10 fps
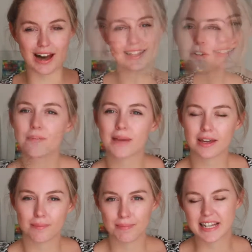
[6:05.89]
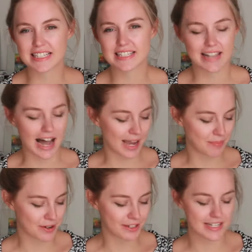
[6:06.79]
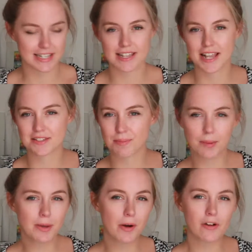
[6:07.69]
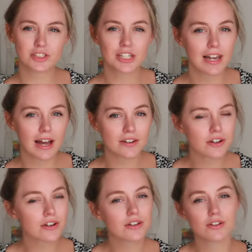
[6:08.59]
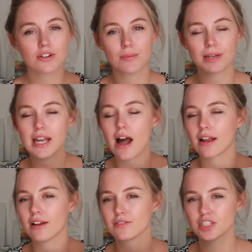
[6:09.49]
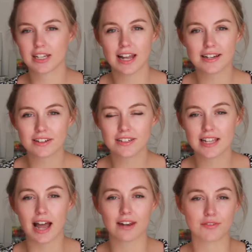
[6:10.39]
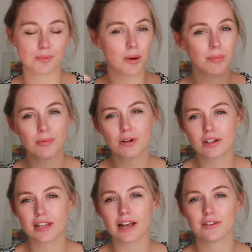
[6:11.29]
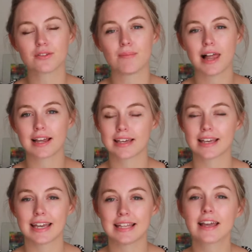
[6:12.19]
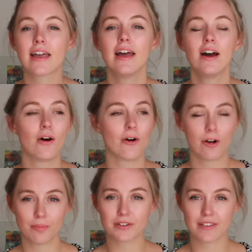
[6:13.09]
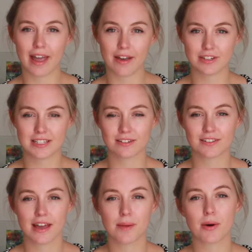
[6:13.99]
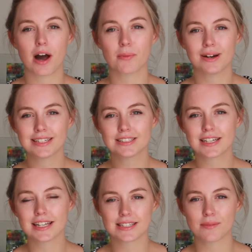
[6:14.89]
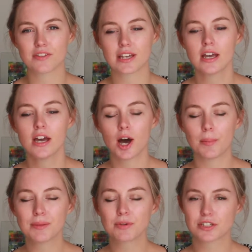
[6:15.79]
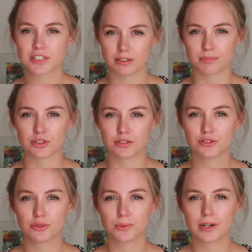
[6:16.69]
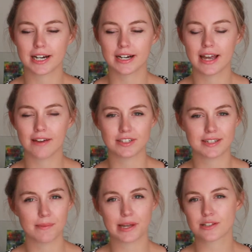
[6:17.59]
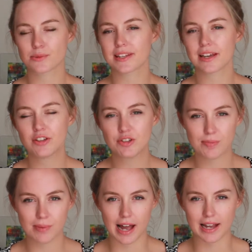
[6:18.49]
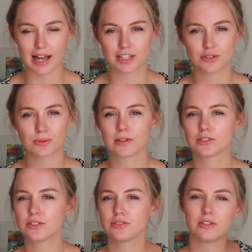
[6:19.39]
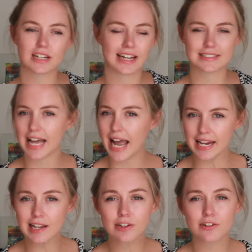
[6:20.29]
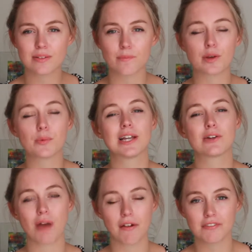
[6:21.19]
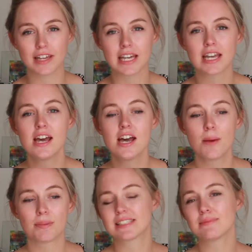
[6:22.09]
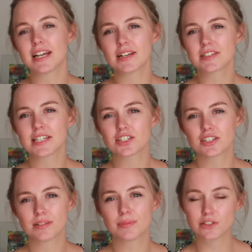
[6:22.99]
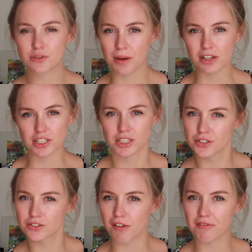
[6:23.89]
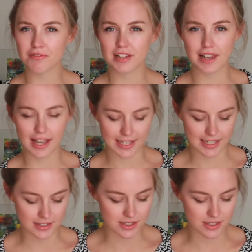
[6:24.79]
Another makeup bit that I purchased is the Bobbi Brown gel liner. You know me, I love gel liners, I love the Bobbi Brown. I use the black ink almost every single day, but I wanted to get something a bit more subtle to wear every day, because when I use black I just want to do a cat eyeliner, something really graphic, but sometimes it's just a bit too much and you don't feel like it.